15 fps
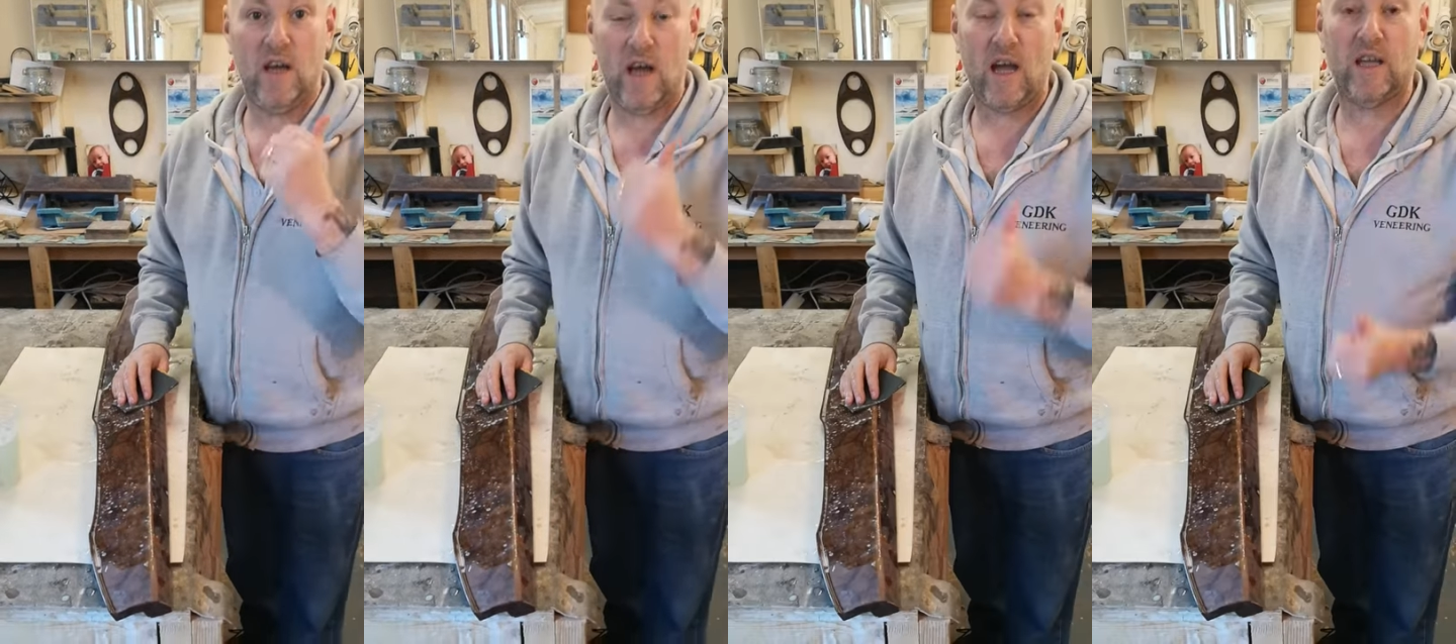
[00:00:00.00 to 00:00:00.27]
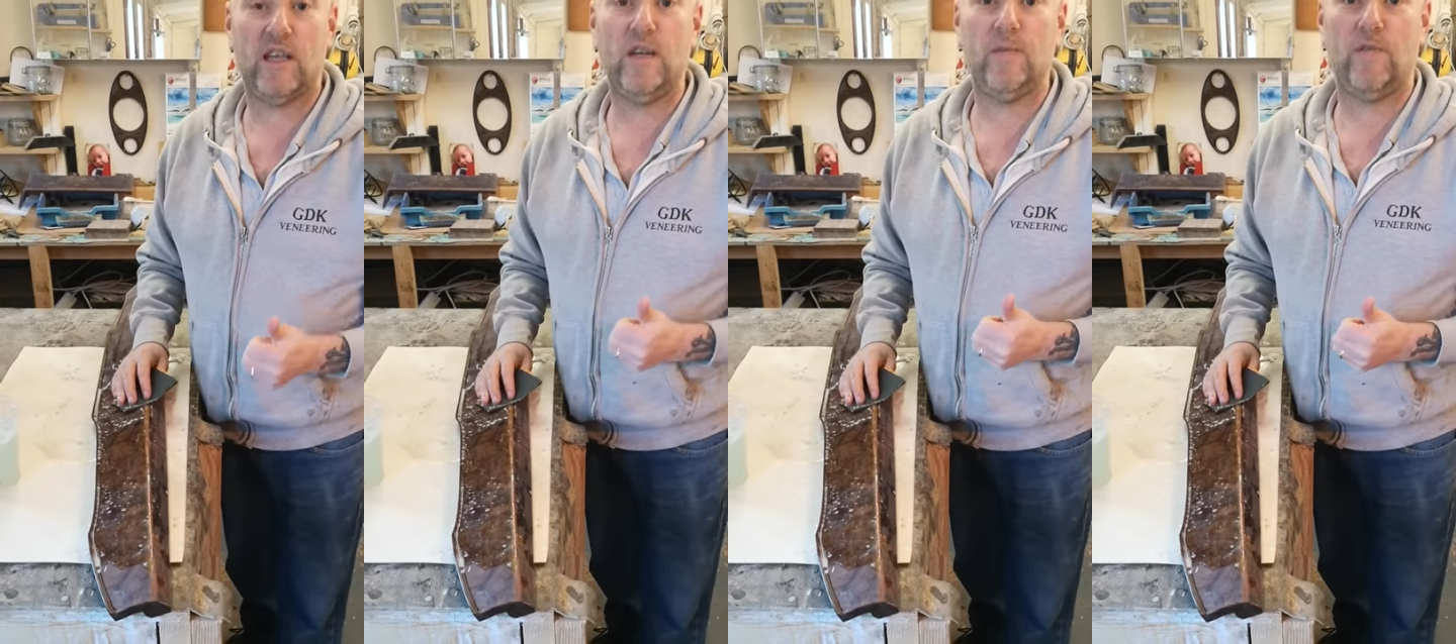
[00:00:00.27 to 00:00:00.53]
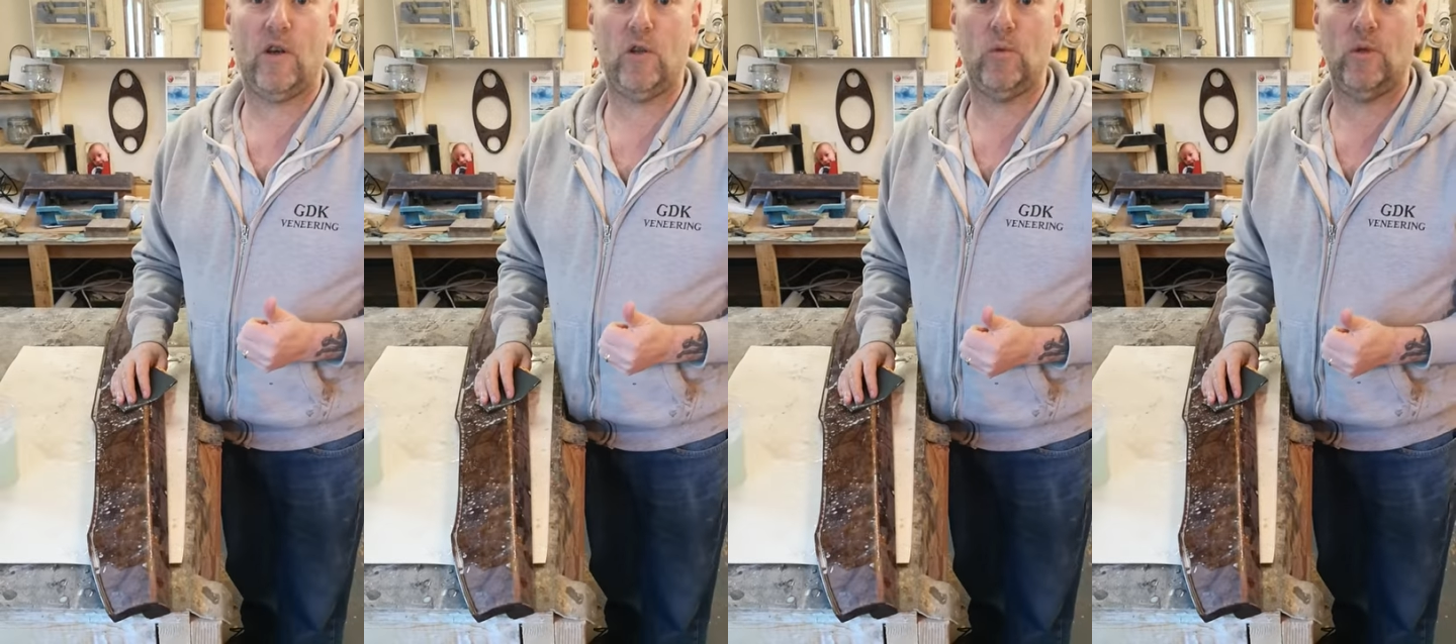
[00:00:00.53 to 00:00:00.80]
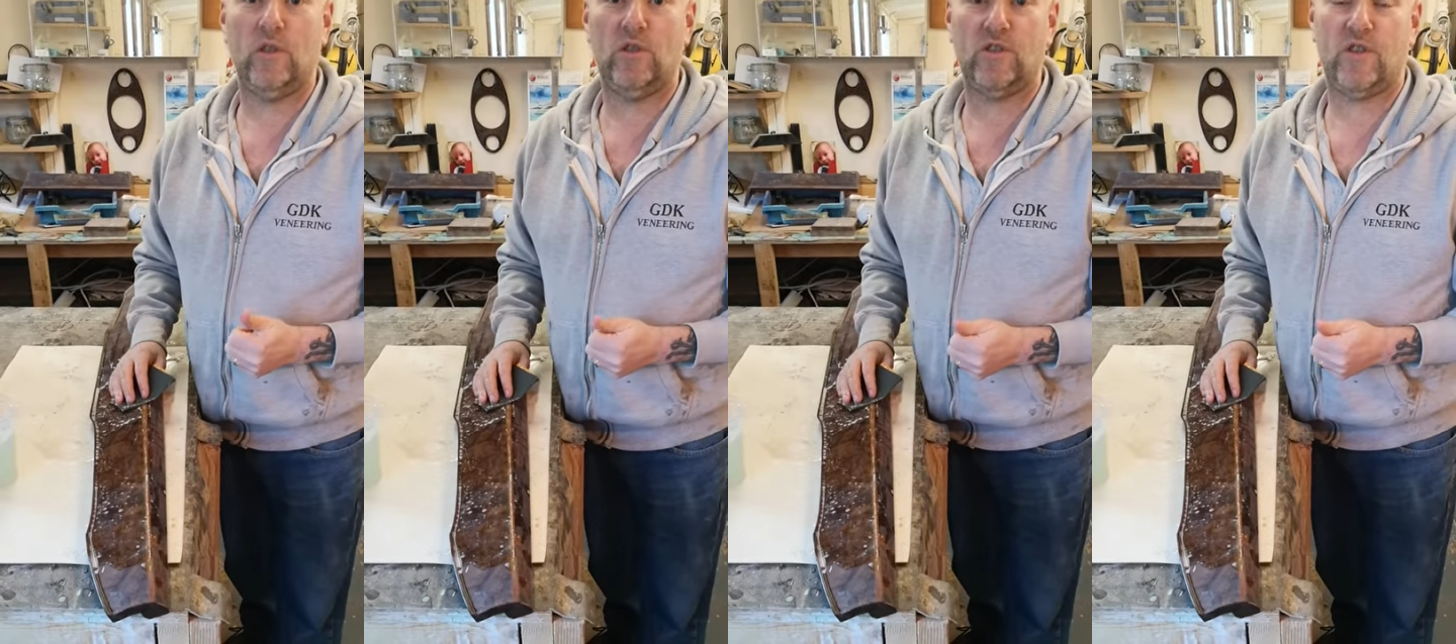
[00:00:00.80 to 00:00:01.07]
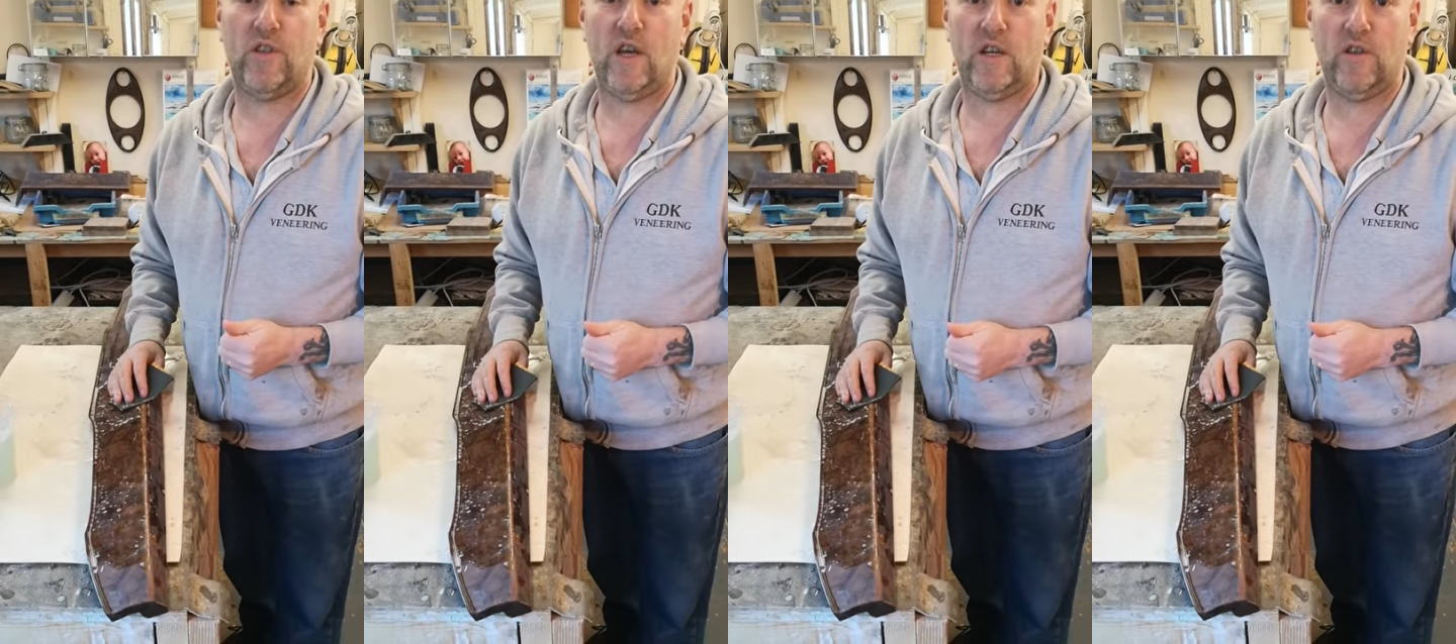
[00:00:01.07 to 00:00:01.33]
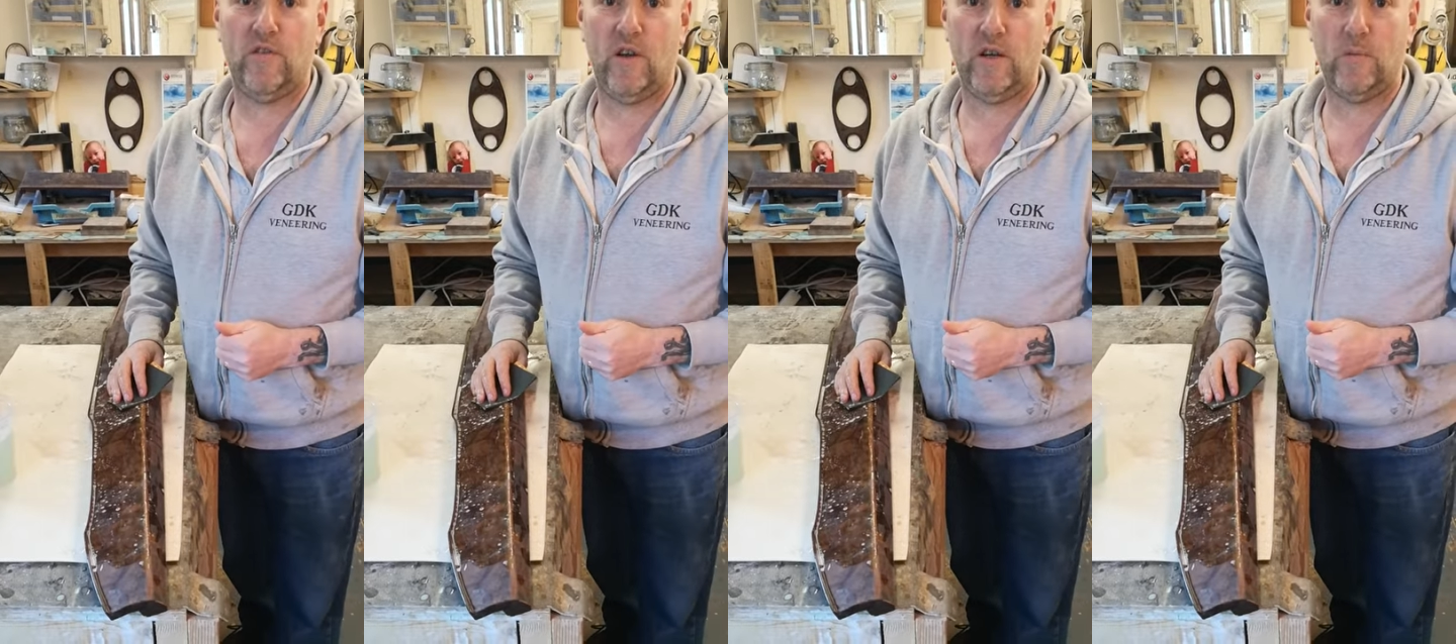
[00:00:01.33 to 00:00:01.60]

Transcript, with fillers: and keep following us thank you very